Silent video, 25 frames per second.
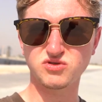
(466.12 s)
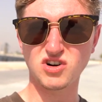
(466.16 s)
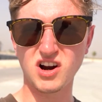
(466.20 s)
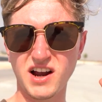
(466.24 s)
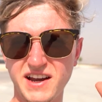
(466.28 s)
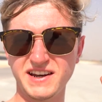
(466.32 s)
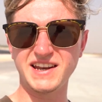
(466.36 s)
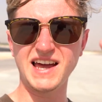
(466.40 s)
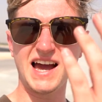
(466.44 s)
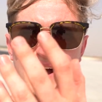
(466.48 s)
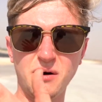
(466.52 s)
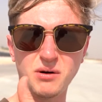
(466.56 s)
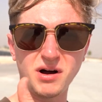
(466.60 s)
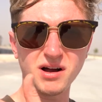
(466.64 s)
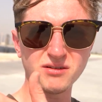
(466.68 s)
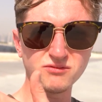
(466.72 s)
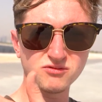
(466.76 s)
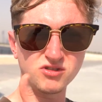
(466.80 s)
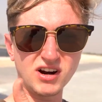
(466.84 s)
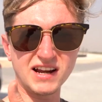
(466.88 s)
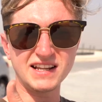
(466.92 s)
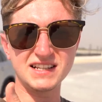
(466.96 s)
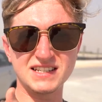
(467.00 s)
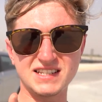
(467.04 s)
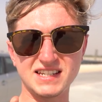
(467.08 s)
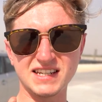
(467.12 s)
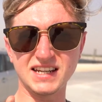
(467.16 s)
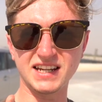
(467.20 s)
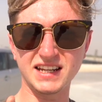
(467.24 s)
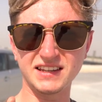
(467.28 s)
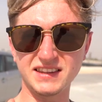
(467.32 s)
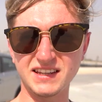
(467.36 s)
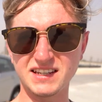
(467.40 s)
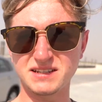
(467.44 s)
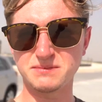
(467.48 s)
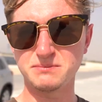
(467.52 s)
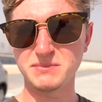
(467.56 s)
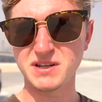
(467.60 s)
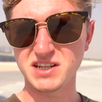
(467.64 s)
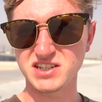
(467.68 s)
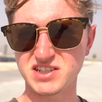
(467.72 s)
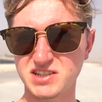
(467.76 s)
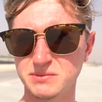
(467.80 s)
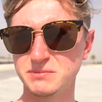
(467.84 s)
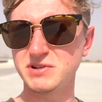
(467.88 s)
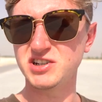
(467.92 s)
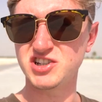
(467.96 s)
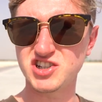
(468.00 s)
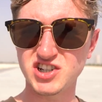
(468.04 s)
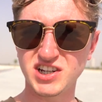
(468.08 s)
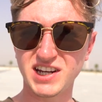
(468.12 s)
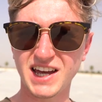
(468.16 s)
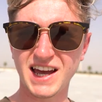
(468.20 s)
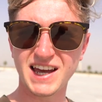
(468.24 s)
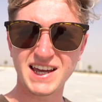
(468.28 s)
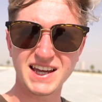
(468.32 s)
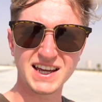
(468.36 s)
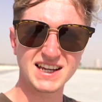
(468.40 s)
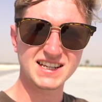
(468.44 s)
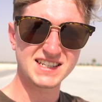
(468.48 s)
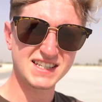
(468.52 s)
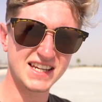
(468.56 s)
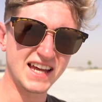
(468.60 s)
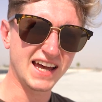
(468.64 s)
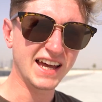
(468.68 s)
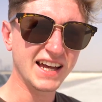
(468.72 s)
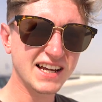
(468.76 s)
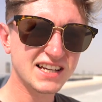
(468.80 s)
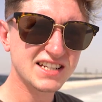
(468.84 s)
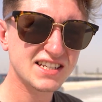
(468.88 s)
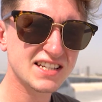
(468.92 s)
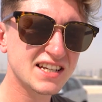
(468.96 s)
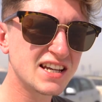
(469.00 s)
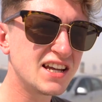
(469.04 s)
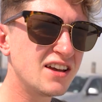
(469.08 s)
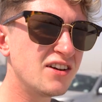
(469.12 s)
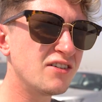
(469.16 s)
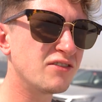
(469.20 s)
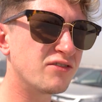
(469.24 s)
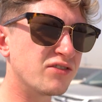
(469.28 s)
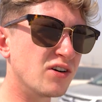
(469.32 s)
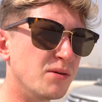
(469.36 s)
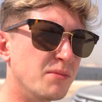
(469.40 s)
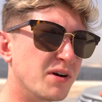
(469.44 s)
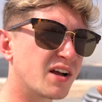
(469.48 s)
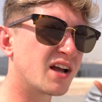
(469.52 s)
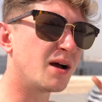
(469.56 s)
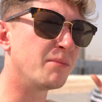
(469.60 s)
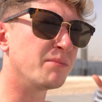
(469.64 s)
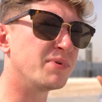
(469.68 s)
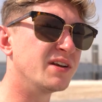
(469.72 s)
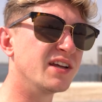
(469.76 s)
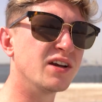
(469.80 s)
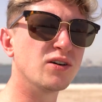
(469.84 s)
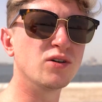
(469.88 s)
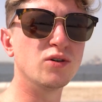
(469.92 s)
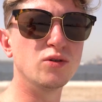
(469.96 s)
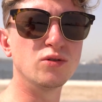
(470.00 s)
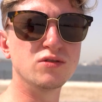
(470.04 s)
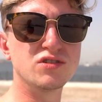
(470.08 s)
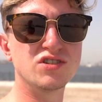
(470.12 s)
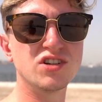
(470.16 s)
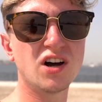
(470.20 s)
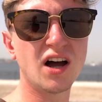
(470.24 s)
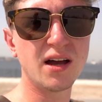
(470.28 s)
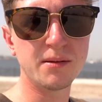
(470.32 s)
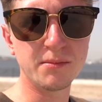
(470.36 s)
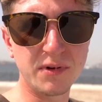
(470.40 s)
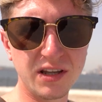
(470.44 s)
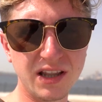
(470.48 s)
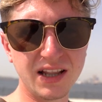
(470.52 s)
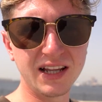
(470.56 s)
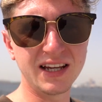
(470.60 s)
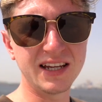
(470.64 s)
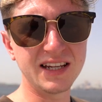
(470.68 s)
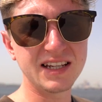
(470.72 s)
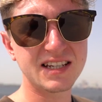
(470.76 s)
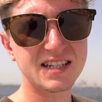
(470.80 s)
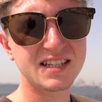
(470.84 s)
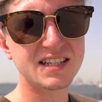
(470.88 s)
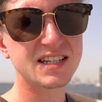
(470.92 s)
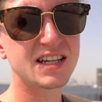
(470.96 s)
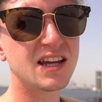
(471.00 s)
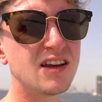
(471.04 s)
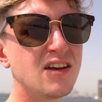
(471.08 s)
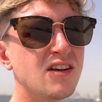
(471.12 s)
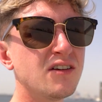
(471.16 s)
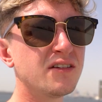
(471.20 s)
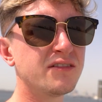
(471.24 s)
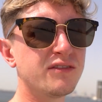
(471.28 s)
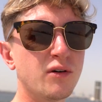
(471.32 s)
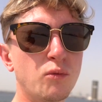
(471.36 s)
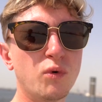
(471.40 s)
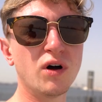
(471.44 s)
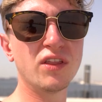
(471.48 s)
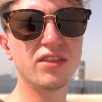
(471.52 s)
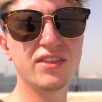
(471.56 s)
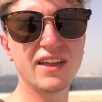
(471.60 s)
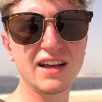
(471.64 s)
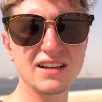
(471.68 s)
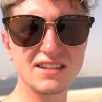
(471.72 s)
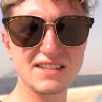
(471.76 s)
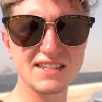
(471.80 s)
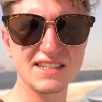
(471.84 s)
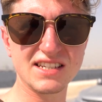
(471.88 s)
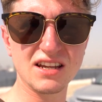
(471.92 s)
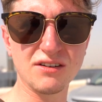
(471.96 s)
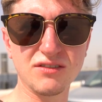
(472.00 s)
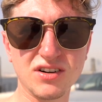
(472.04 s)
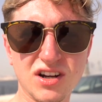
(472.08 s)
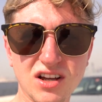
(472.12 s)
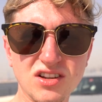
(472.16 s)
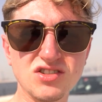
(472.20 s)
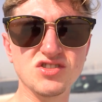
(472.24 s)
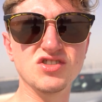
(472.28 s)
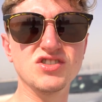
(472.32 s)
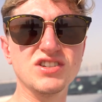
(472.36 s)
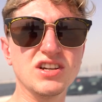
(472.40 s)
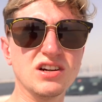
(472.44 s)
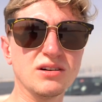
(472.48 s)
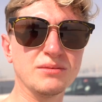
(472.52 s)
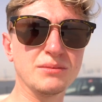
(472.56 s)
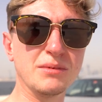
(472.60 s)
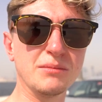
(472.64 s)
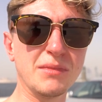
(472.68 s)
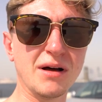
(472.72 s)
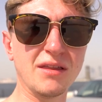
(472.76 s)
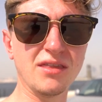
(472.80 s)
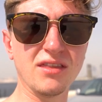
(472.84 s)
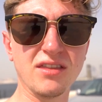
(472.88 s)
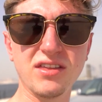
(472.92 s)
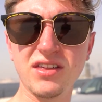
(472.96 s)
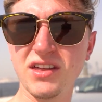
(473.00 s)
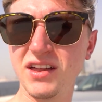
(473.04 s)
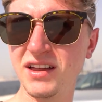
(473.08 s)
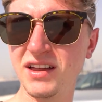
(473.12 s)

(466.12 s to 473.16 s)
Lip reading: right now I'm renting this Mitsubishi ASX from a company called Diamond Lease for 1,700 dirham a month.